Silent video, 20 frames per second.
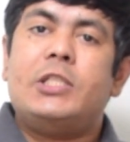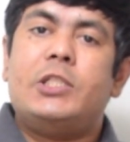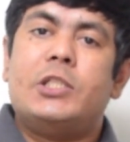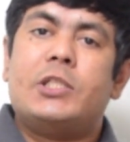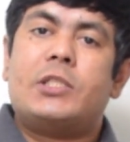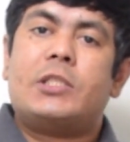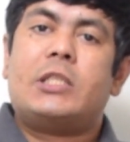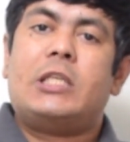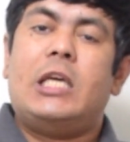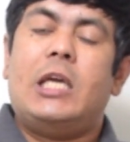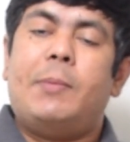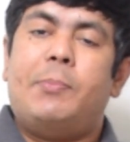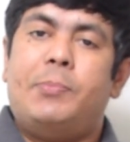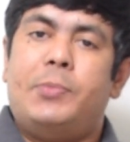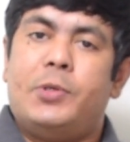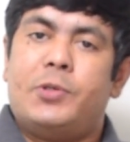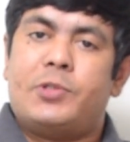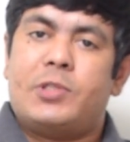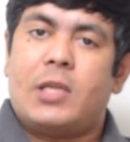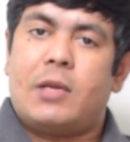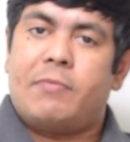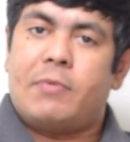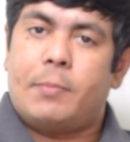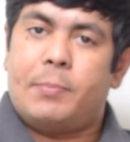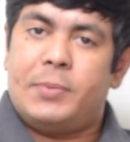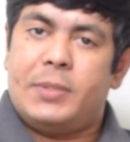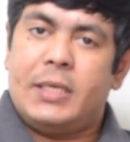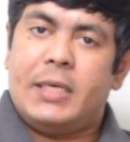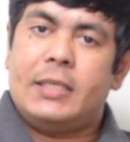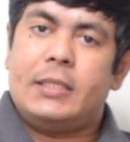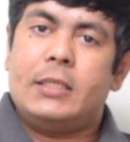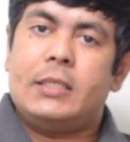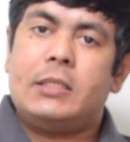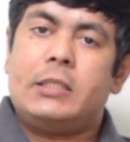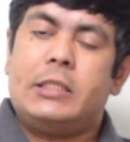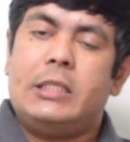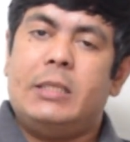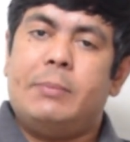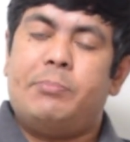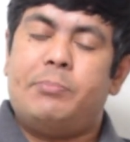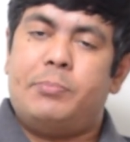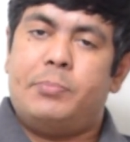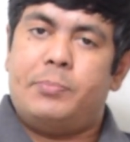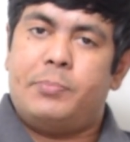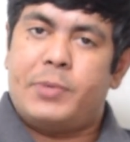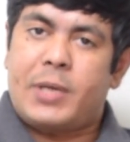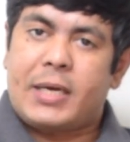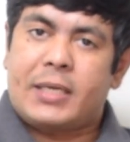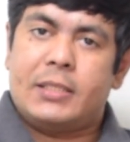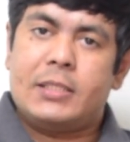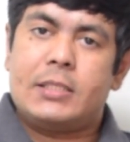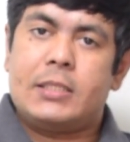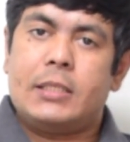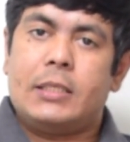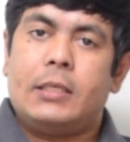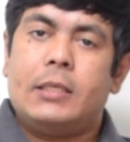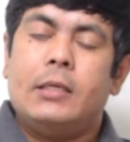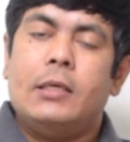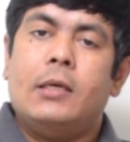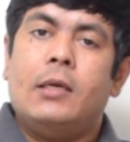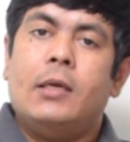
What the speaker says: Just keep yourself updated, keep practicing,